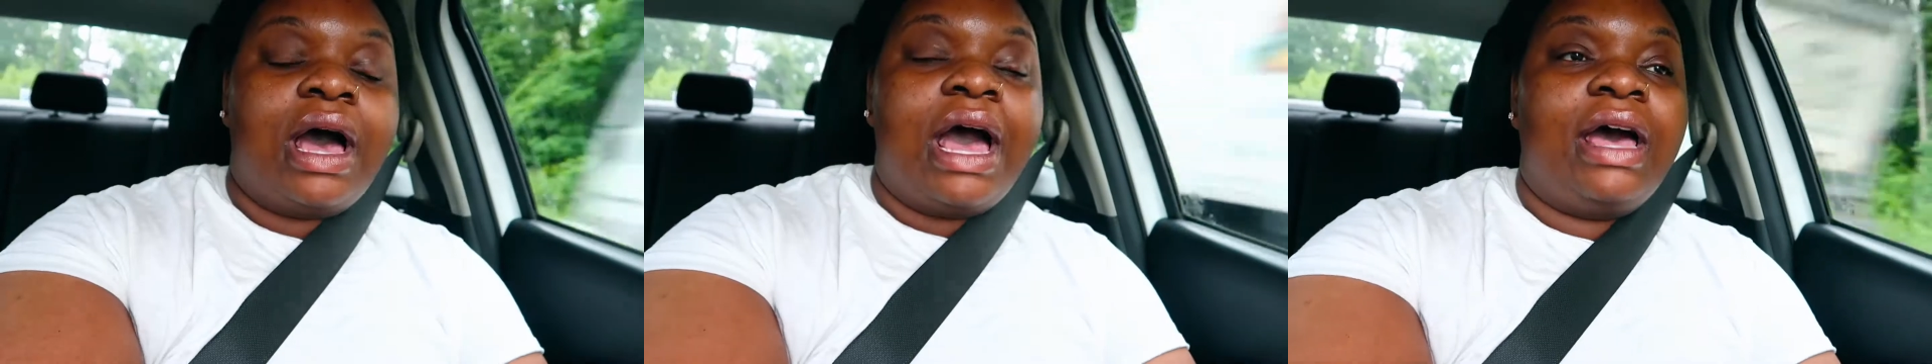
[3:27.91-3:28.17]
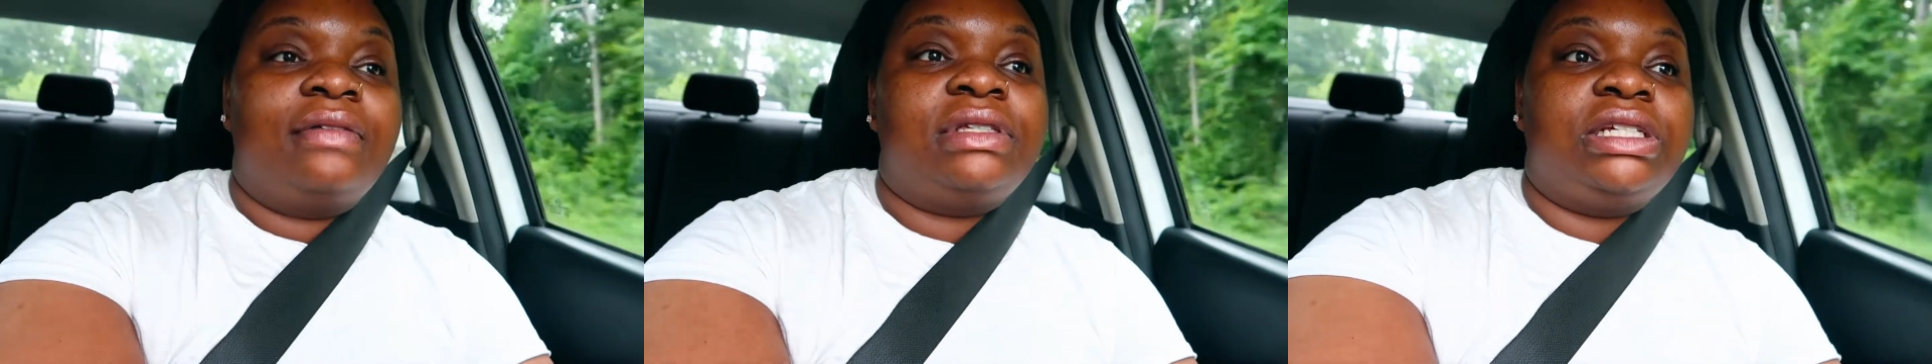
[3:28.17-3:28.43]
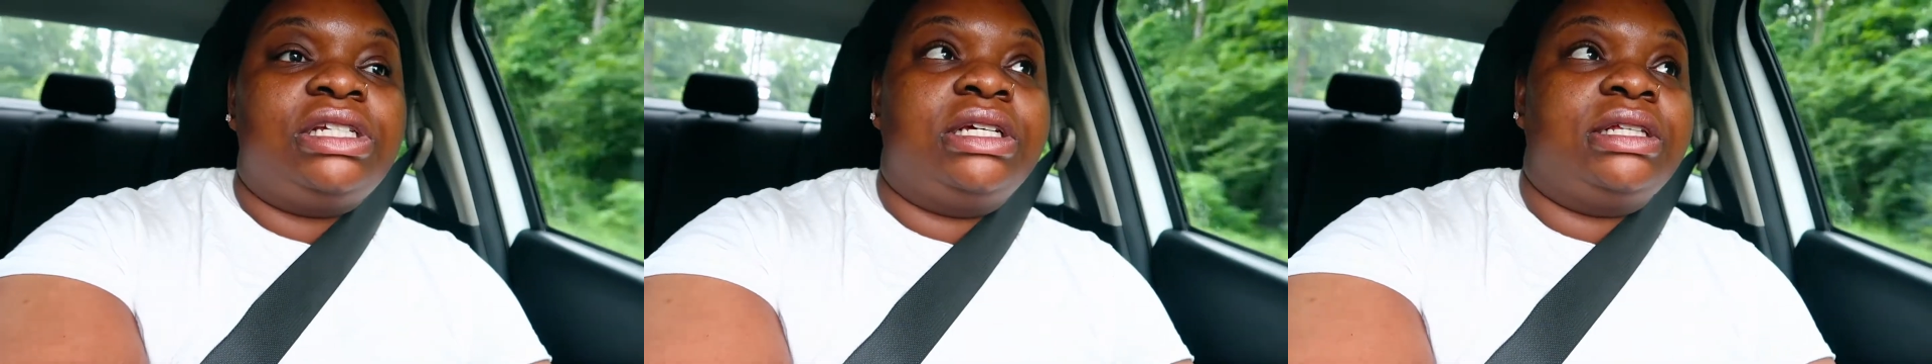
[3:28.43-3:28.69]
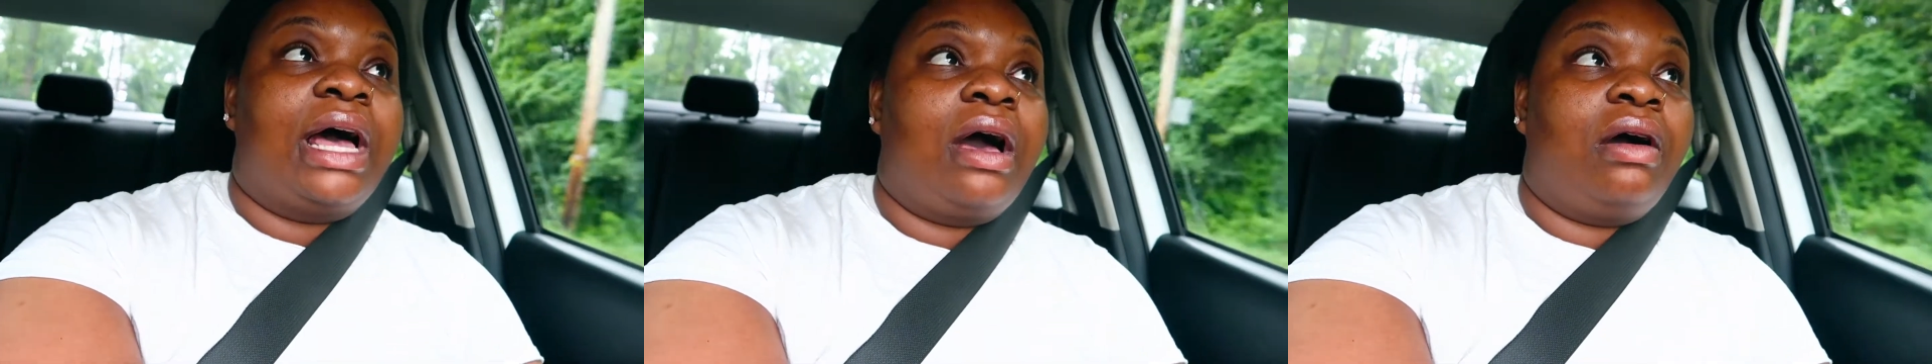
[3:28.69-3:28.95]
i have to
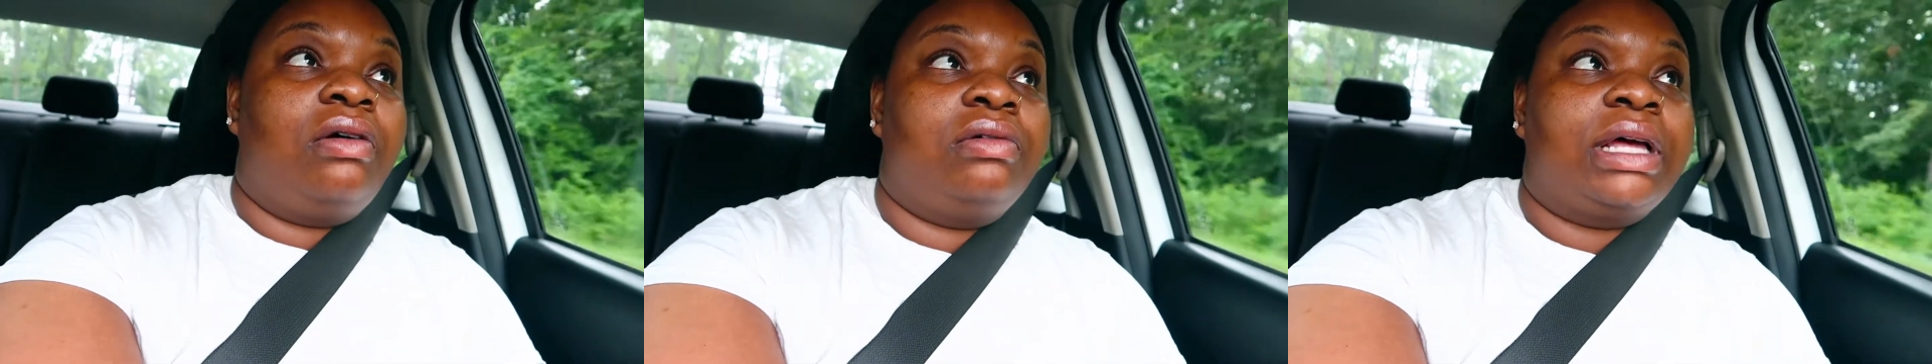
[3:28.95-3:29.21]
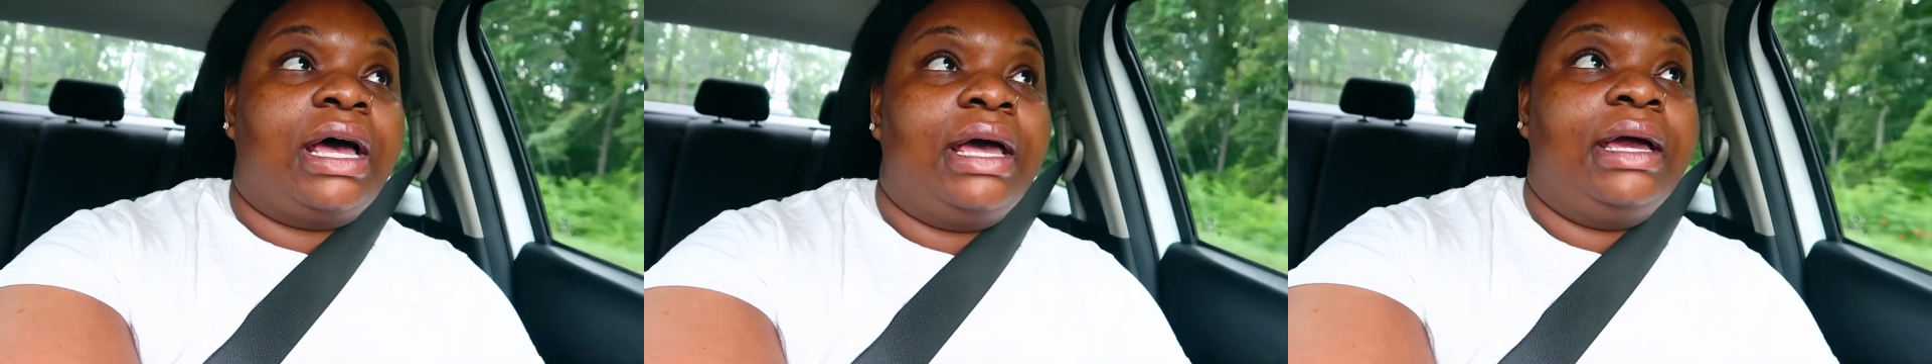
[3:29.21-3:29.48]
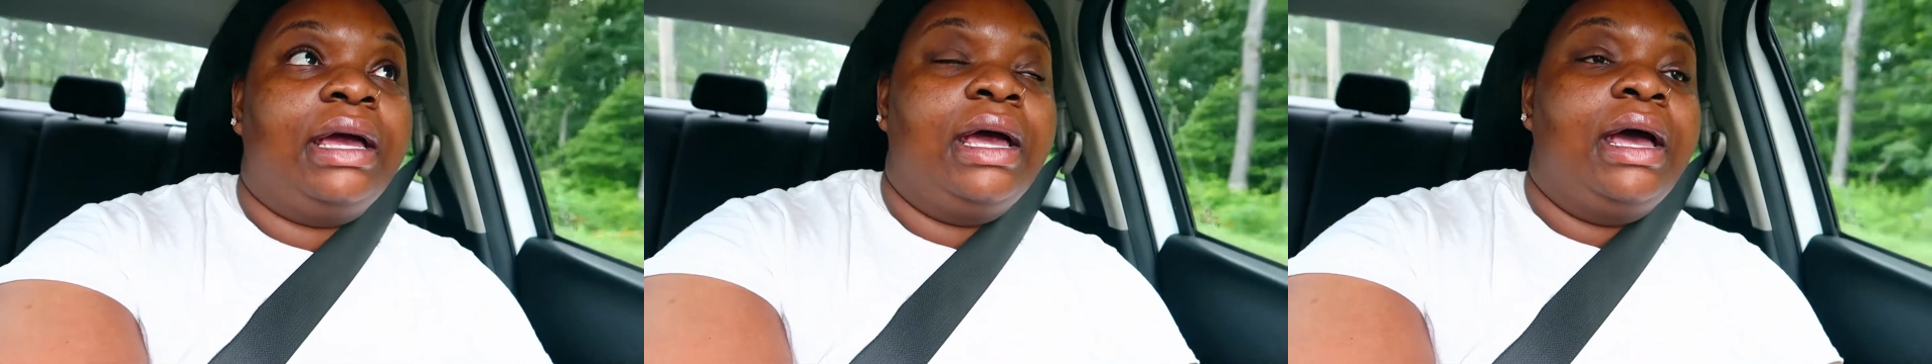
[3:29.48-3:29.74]
chill out like